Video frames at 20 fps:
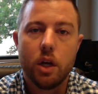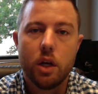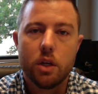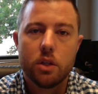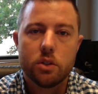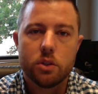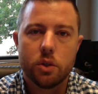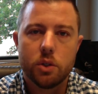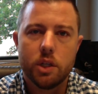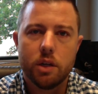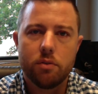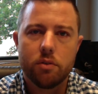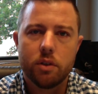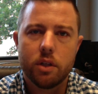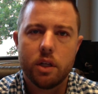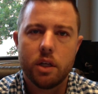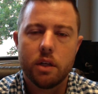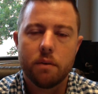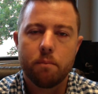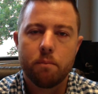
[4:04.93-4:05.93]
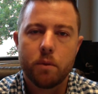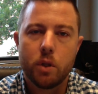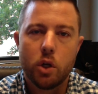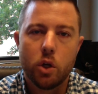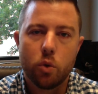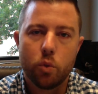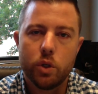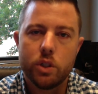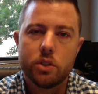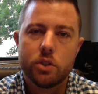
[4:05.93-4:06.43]
So definitely
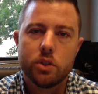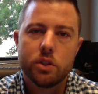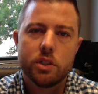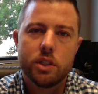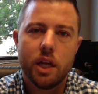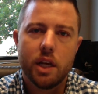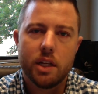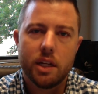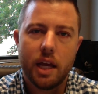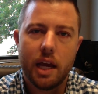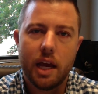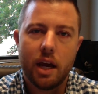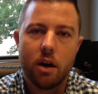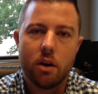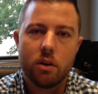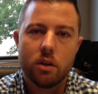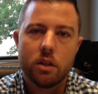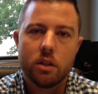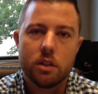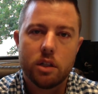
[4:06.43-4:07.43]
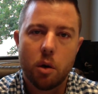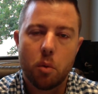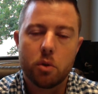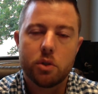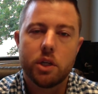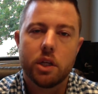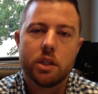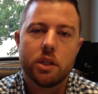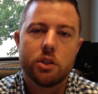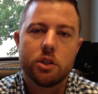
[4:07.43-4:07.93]
research that now, double
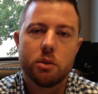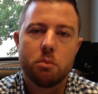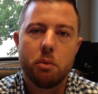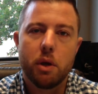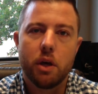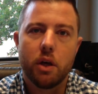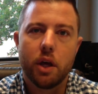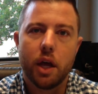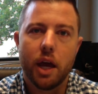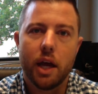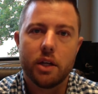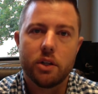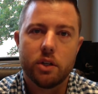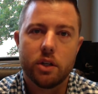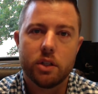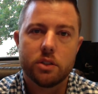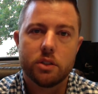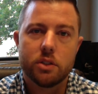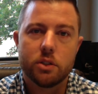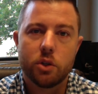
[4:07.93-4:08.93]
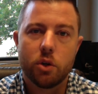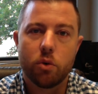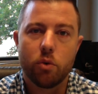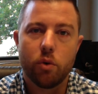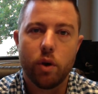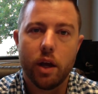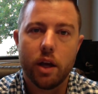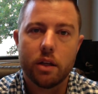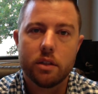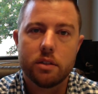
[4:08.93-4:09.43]
check that your mailing address is
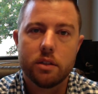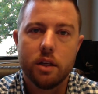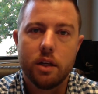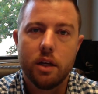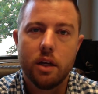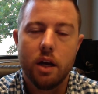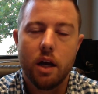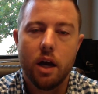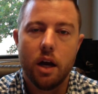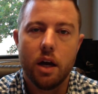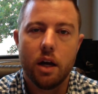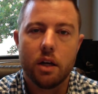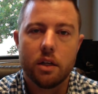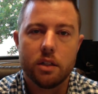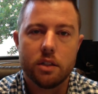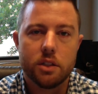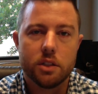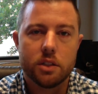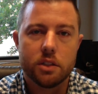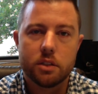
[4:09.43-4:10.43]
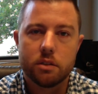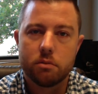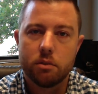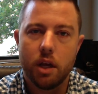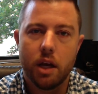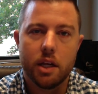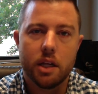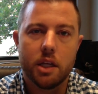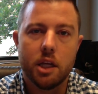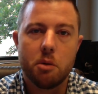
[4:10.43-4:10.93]
correct, to just
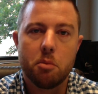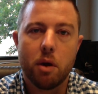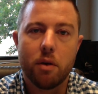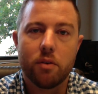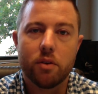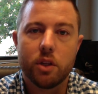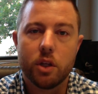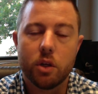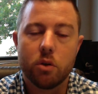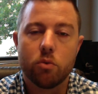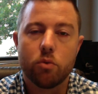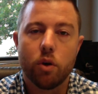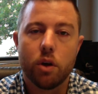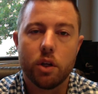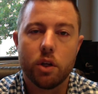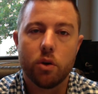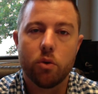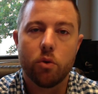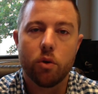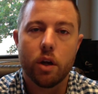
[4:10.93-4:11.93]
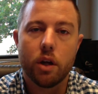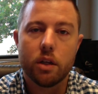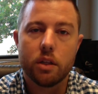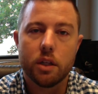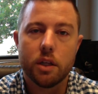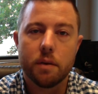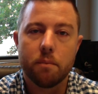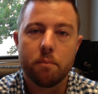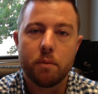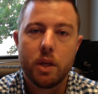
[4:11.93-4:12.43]
kind of keep everything running correctly.